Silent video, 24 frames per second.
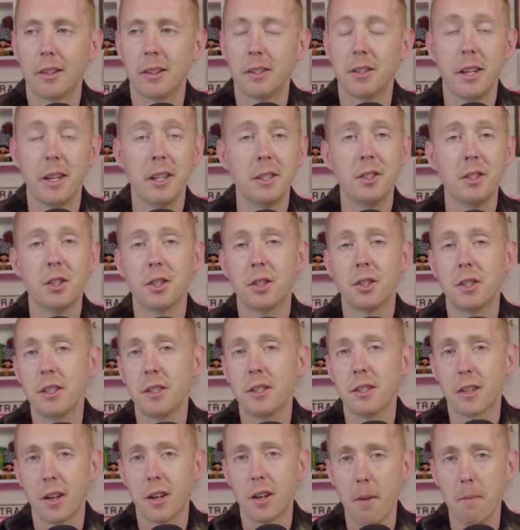the season just needs
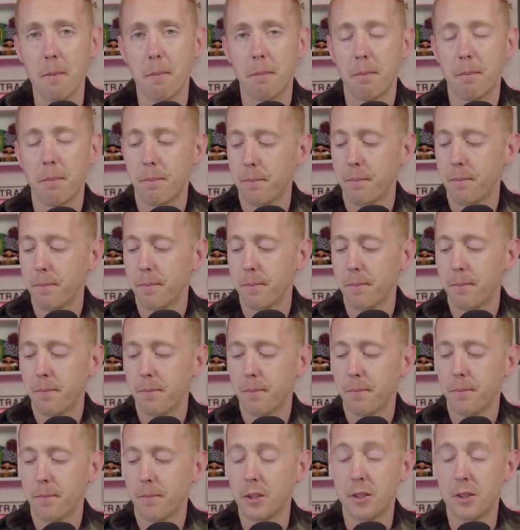to come. The